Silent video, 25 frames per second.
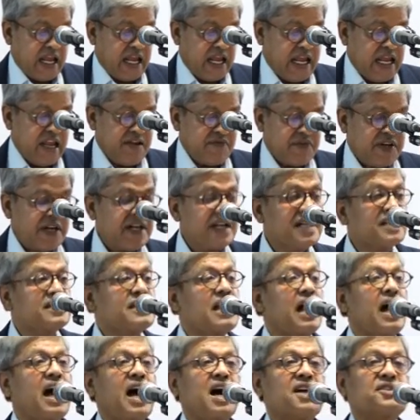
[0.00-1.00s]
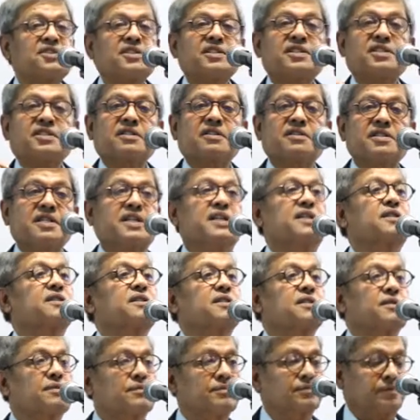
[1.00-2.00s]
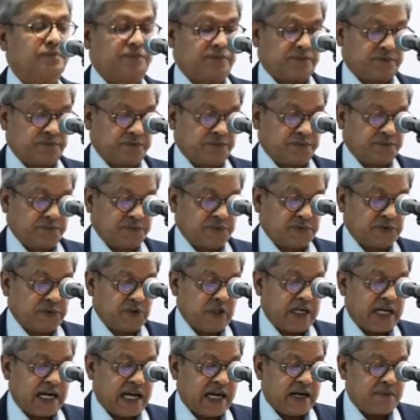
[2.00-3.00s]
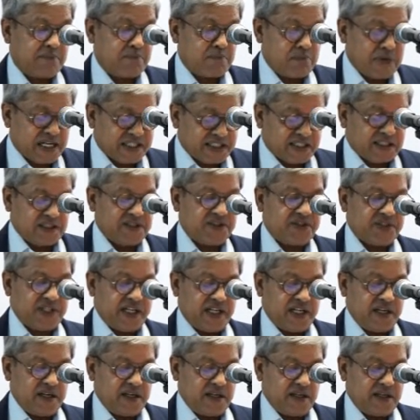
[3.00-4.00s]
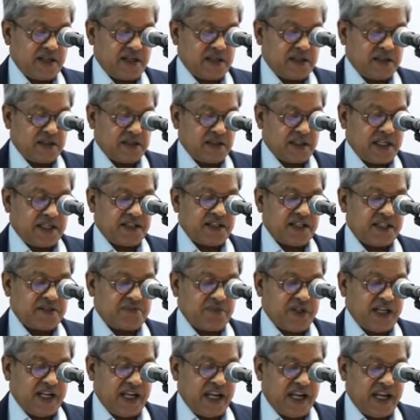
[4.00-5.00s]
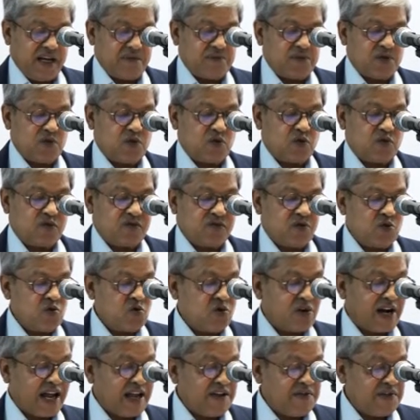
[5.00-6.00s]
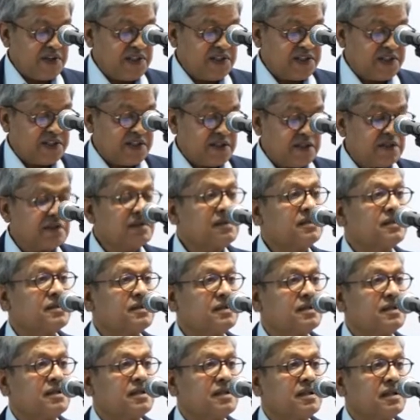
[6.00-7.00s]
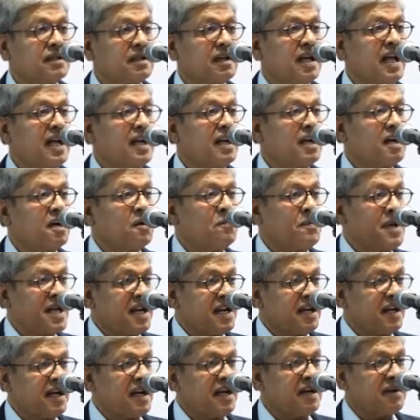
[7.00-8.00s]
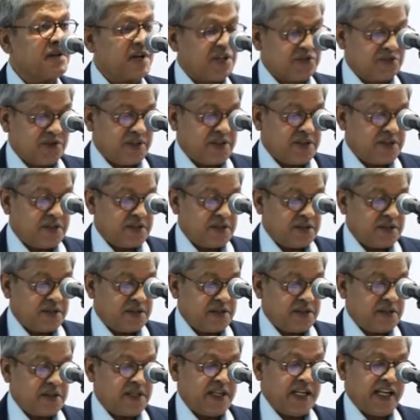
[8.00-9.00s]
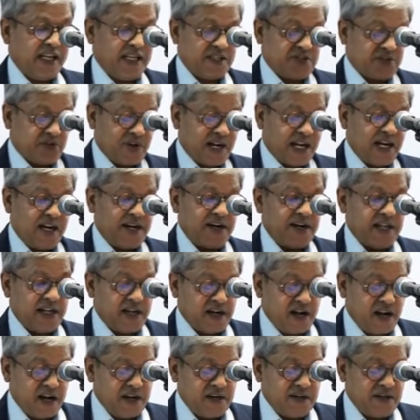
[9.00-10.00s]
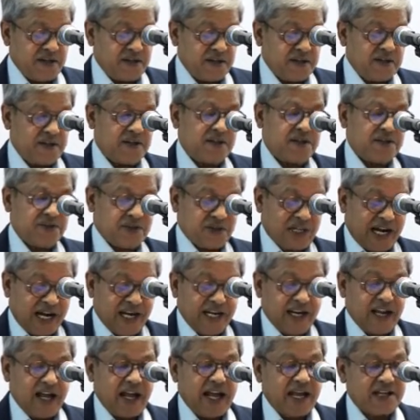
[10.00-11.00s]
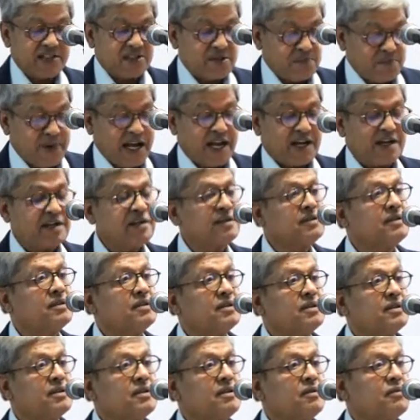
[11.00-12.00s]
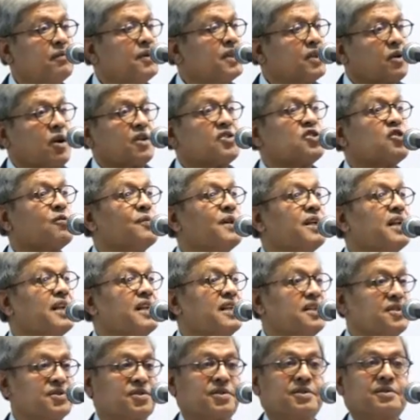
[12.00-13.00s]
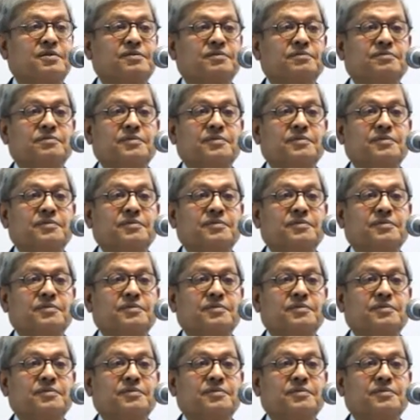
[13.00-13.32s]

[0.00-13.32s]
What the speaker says: Even his harshest critics must concede that he has been able to woo rivals like America and Russia, Israel and Iran, China and Japan with consummate ease.